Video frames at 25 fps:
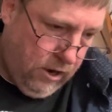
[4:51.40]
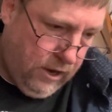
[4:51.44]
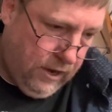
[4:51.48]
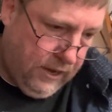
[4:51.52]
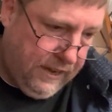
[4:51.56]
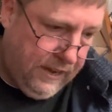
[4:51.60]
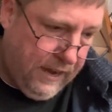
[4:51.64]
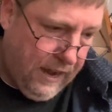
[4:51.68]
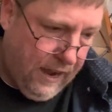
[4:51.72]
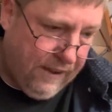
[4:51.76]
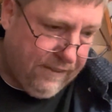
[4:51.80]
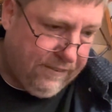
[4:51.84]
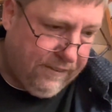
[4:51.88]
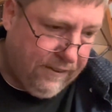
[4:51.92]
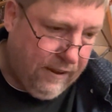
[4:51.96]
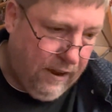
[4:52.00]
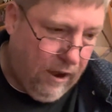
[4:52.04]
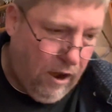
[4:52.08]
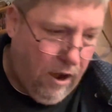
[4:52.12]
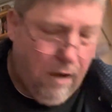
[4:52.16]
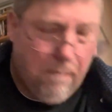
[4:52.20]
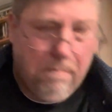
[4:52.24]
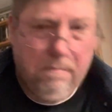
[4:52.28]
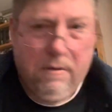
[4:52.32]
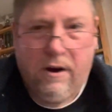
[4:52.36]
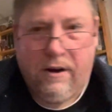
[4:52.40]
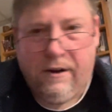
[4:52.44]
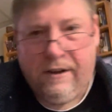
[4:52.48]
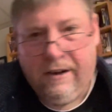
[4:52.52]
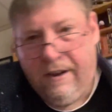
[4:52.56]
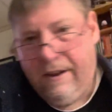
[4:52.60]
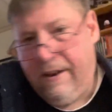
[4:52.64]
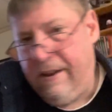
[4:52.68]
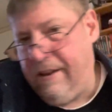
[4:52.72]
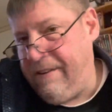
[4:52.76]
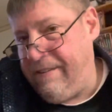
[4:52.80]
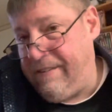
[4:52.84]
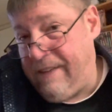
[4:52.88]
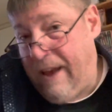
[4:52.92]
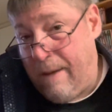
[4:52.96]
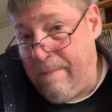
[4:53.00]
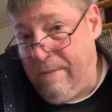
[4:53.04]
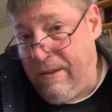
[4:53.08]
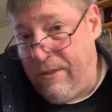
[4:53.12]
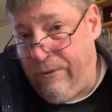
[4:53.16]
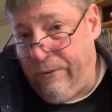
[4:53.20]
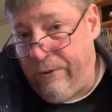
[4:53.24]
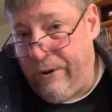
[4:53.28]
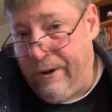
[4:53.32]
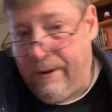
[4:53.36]
Yes, marketed as Zombi
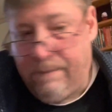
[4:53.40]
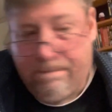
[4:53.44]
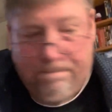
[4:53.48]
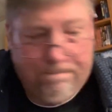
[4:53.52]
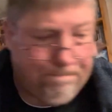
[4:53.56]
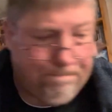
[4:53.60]
3.